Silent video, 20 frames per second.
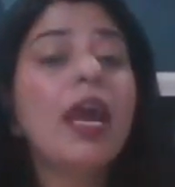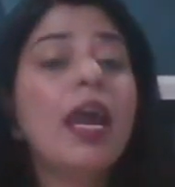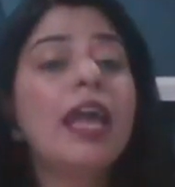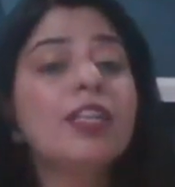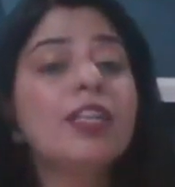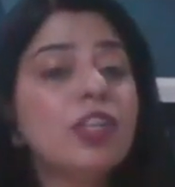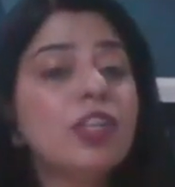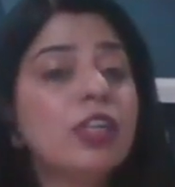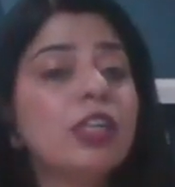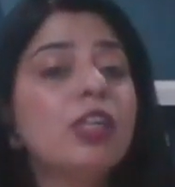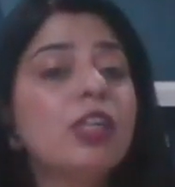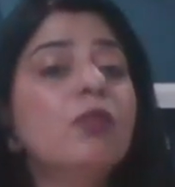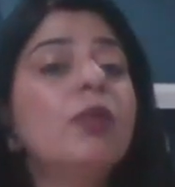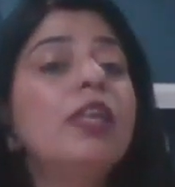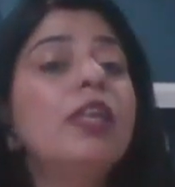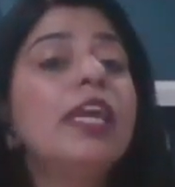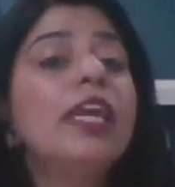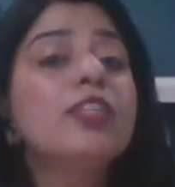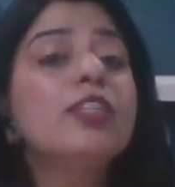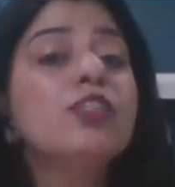And children
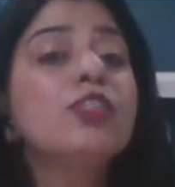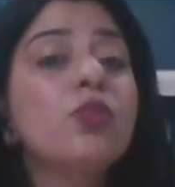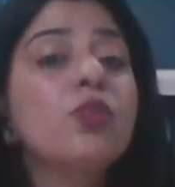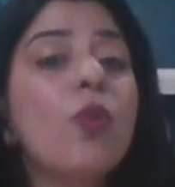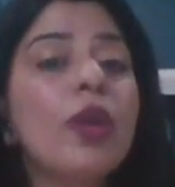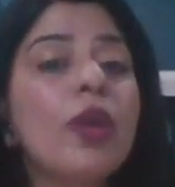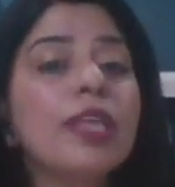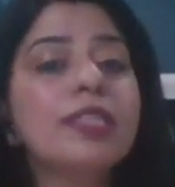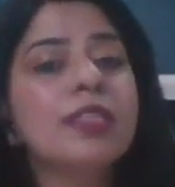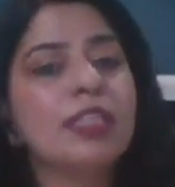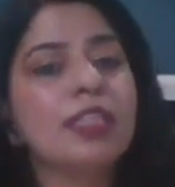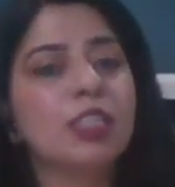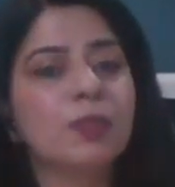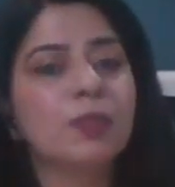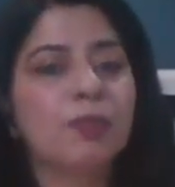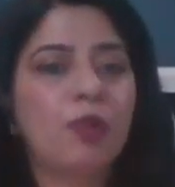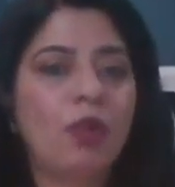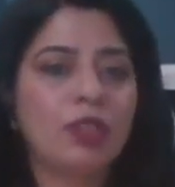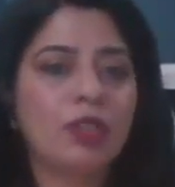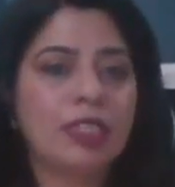will enjoy
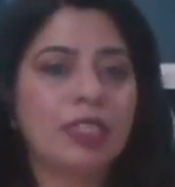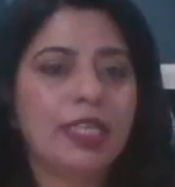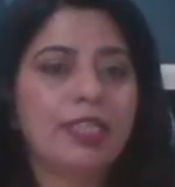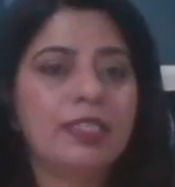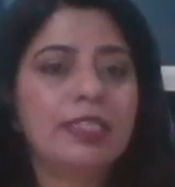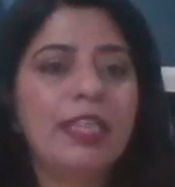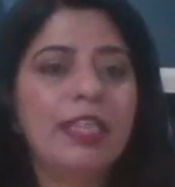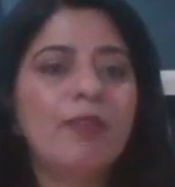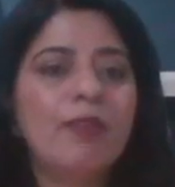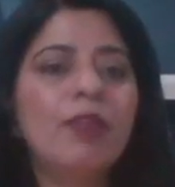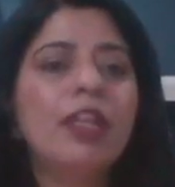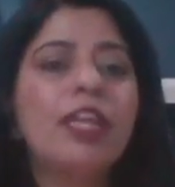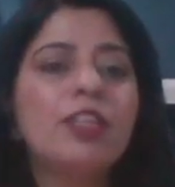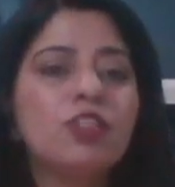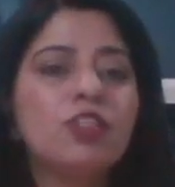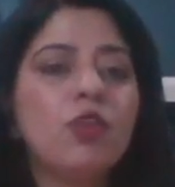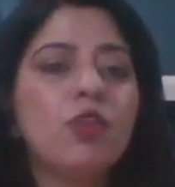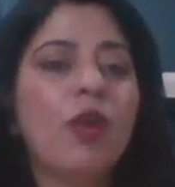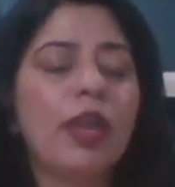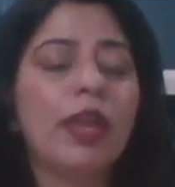such projects. They will
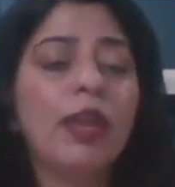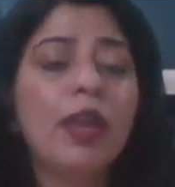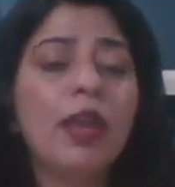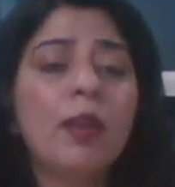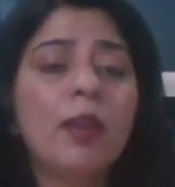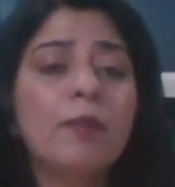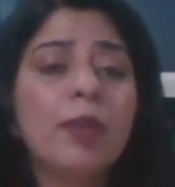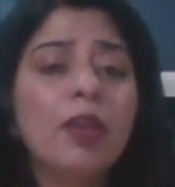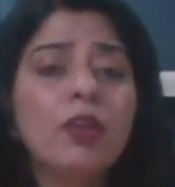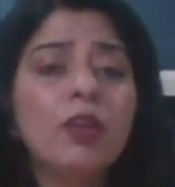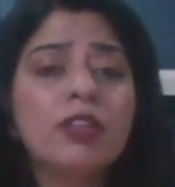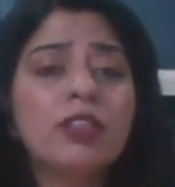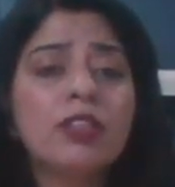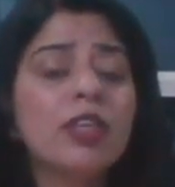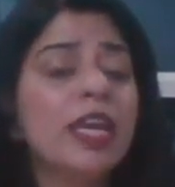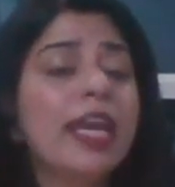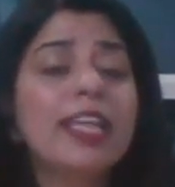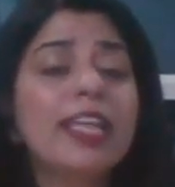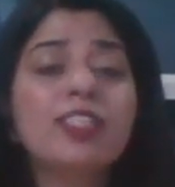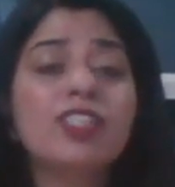enjoy,
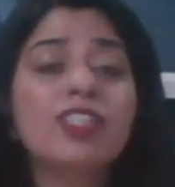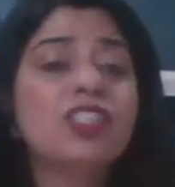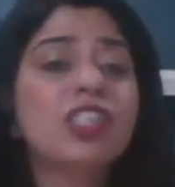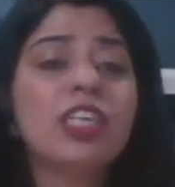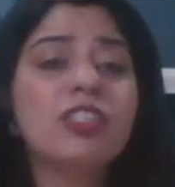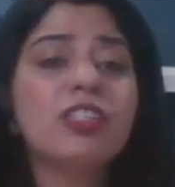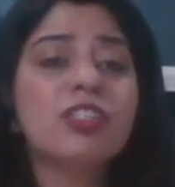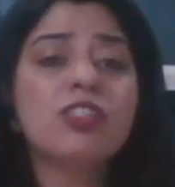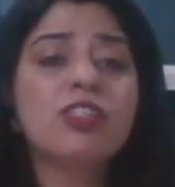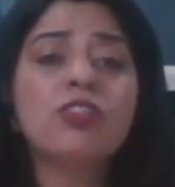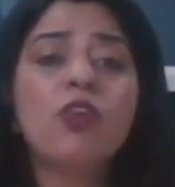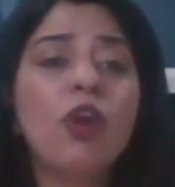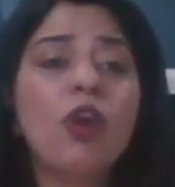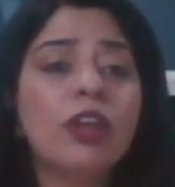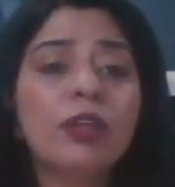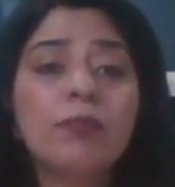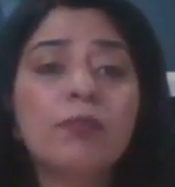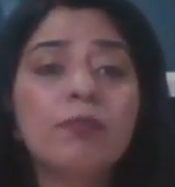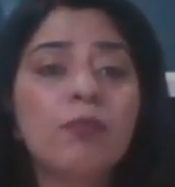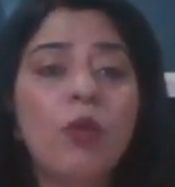because it's just
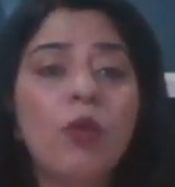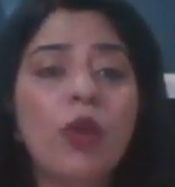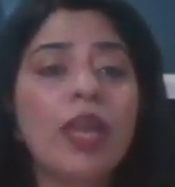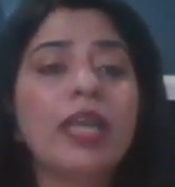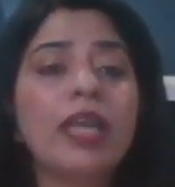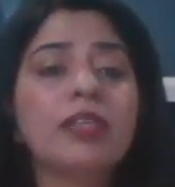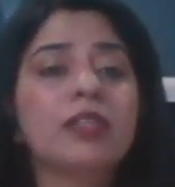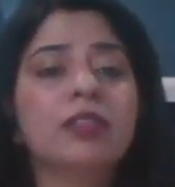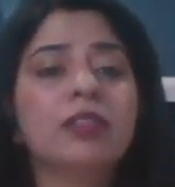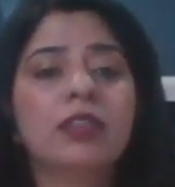not book